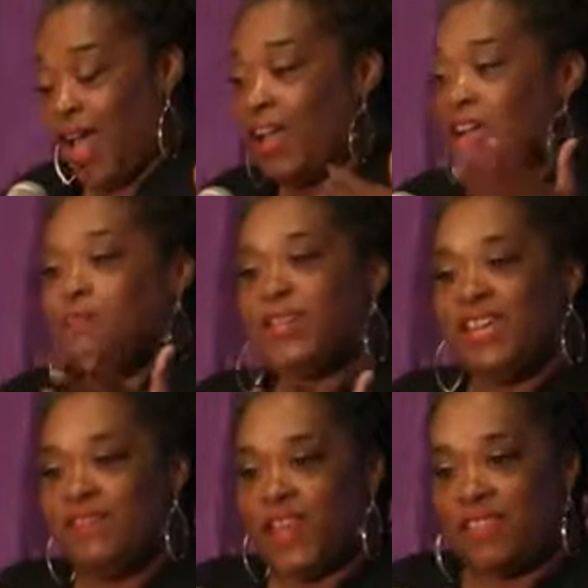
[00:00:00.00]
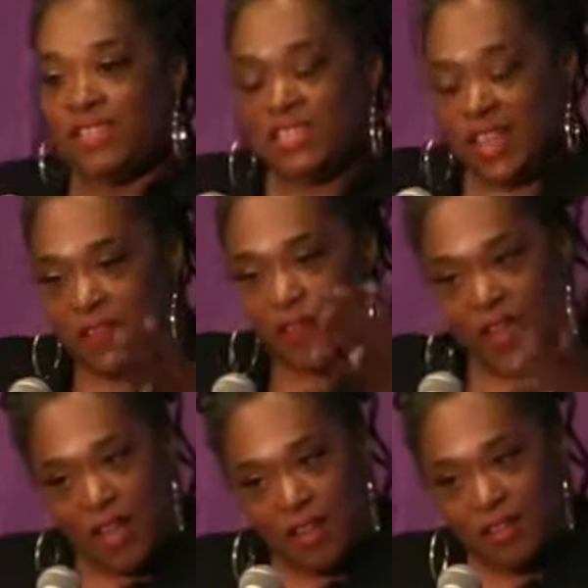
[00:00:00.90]
I couldn't believe that this had
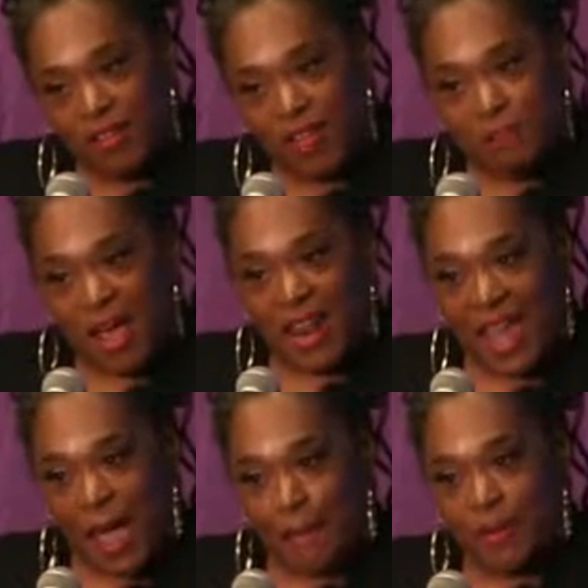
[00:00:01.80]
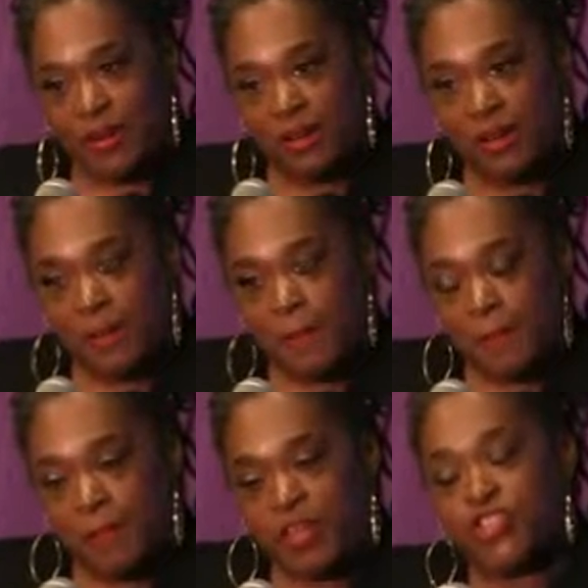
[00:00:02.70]
fell in my lap.
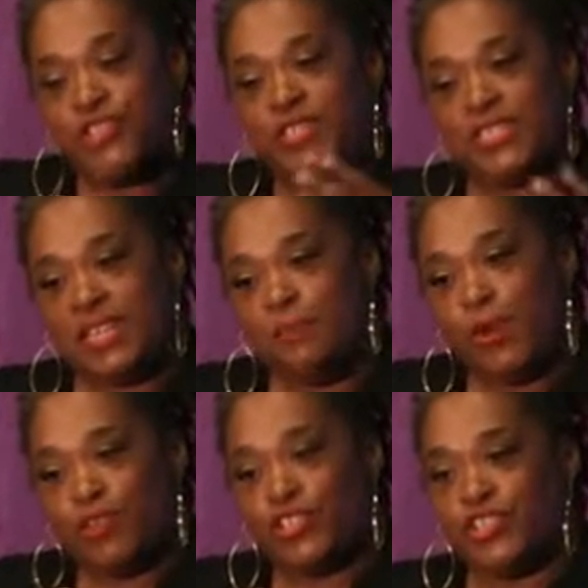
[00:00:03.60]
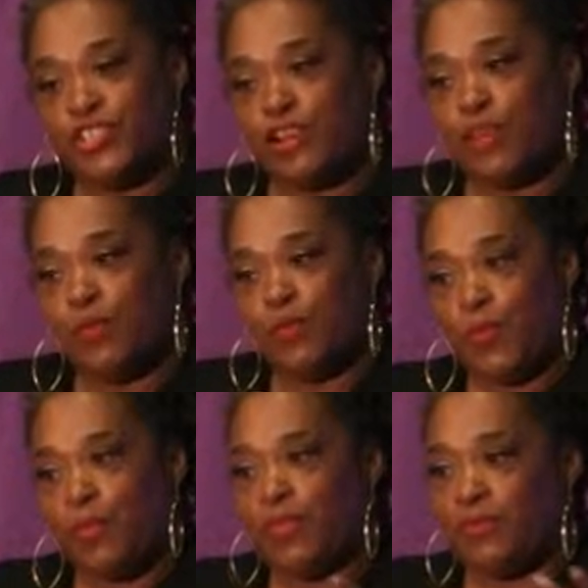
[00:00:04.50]
Because you see, post-Katrina, when
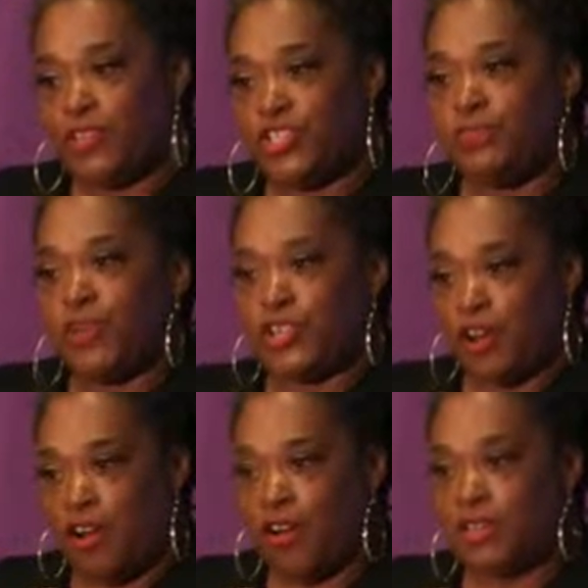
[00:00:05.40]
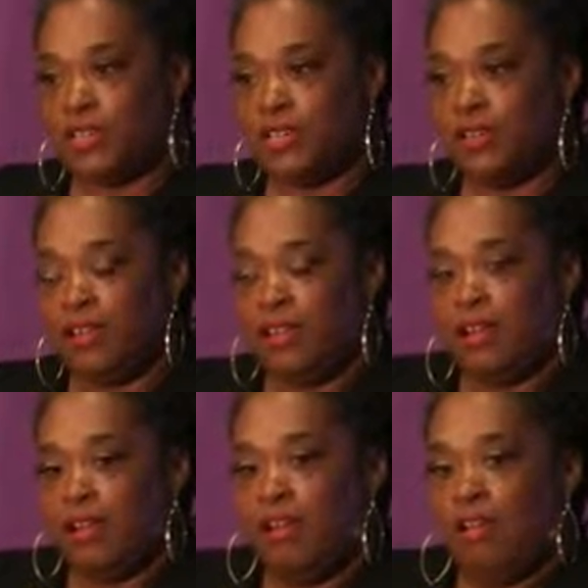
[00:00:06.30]
Women with a Vision returned,
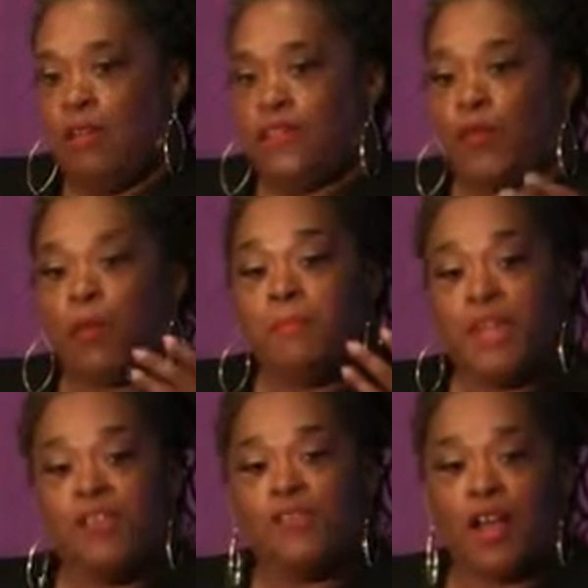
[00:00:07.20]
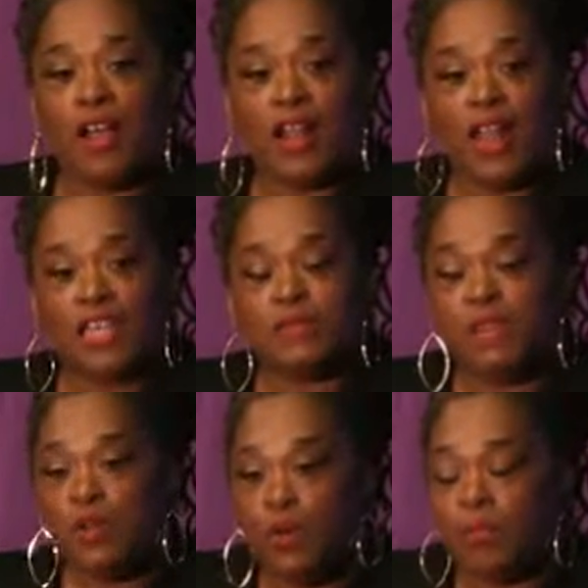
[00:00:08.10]
there were many of our clients,
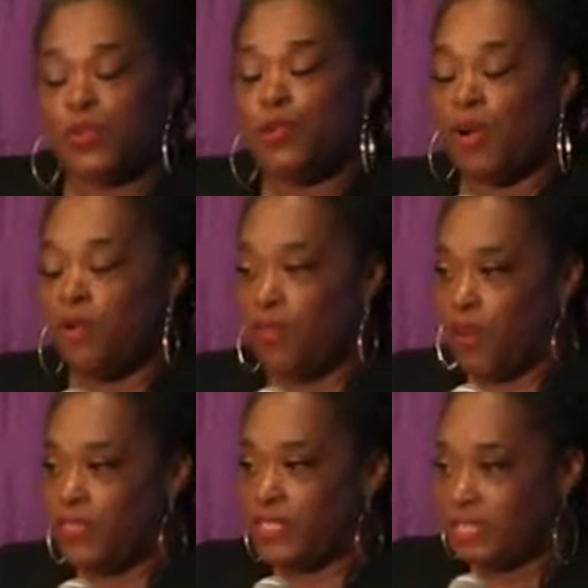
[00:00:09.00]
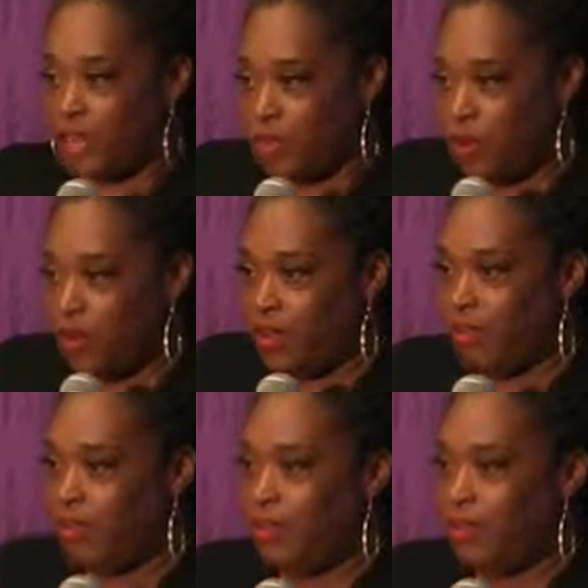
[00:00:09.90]
many women who were involved in sex work.